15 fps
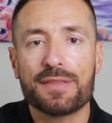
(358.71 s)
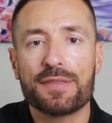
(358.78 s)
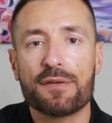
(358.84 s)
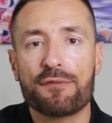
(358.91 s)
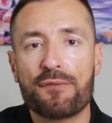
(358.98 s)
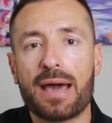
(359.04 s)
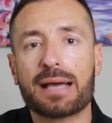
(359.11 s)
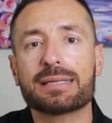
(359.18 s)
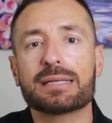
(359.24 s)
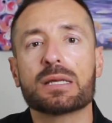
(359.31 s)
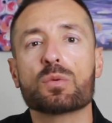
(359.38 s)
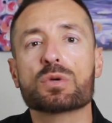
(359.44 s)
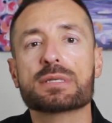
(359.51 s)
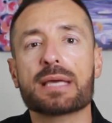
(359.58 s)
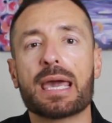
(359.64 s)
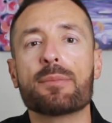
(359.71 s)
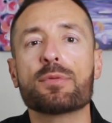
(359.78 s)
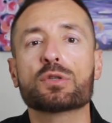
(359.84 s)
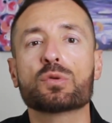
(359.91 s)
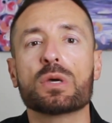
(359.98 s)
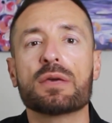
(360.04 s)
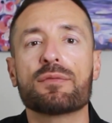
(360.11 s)
the fact that he was
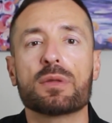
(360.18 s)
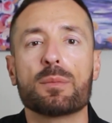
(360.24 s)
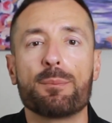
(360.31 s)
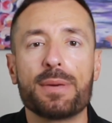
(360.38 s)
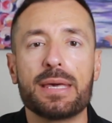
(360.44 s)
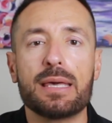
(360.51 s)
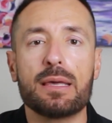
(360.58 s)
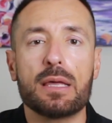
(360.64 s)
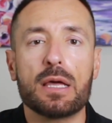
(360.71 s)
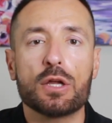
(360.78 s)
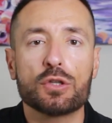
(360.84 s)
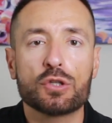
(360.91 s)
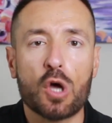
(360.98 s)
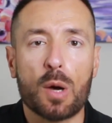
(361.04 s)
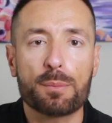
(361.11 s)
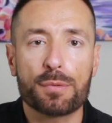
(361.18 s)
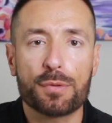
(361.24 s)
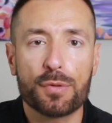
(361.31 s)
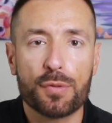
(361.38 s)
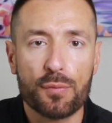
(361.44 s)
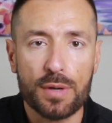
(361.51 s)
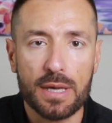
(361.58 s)
able to even be top
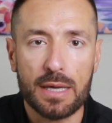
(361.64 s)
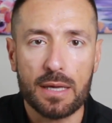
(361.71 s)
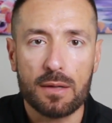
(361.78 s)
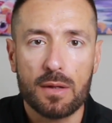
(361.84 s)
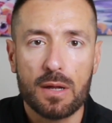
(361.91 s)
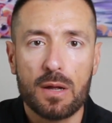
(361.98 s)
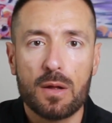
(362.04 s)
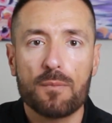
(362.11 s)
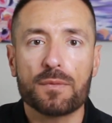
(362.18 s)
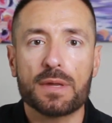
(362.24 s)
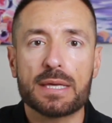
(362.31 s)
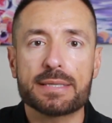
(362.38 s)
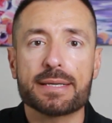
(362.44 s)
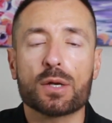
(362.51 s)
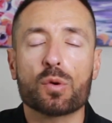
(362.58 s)
three is